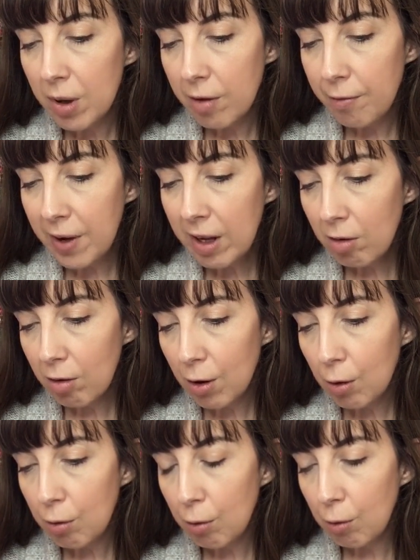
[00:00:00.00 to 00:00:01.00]
the fates
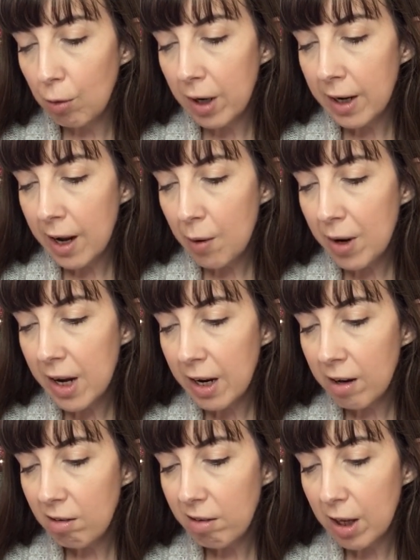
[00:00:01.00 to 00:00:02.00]
are cruel, and now a
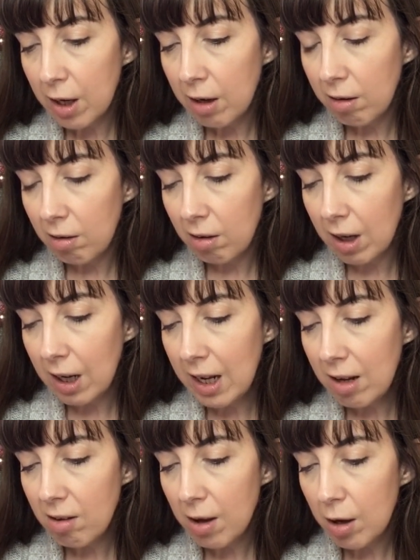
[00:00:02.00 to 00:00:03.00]
hidden sickness
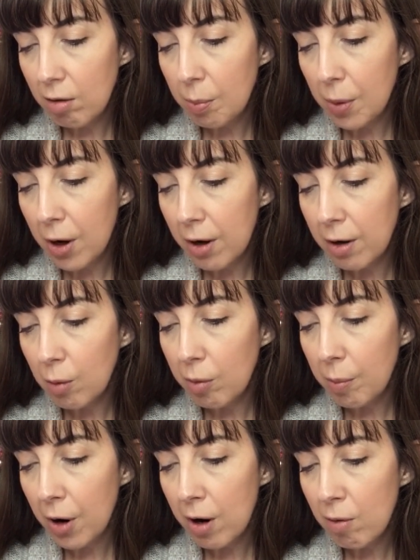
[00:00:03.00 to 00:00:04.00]
leads her to partner
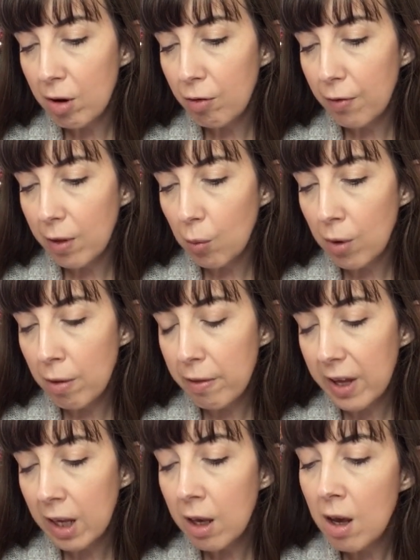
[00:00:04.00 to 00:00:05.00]
with pirates for the one
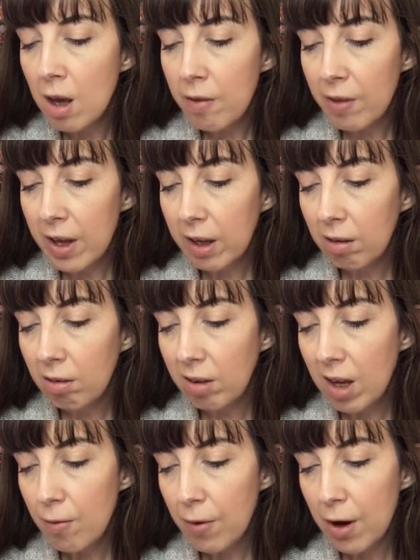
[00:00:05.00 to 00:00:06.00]
thing that can
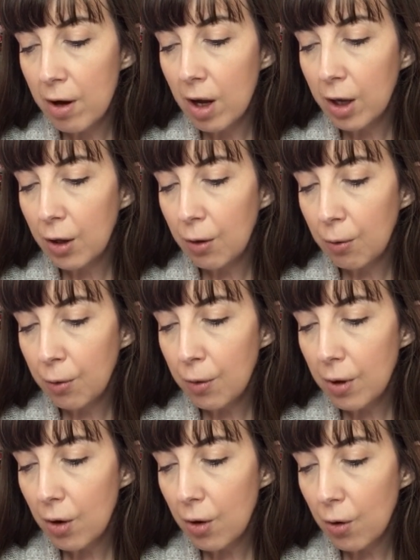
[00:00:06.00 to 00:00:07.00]
save her, a cure
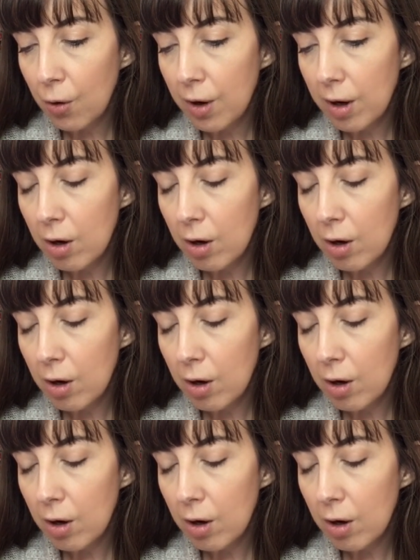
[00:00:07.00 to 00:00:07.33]
on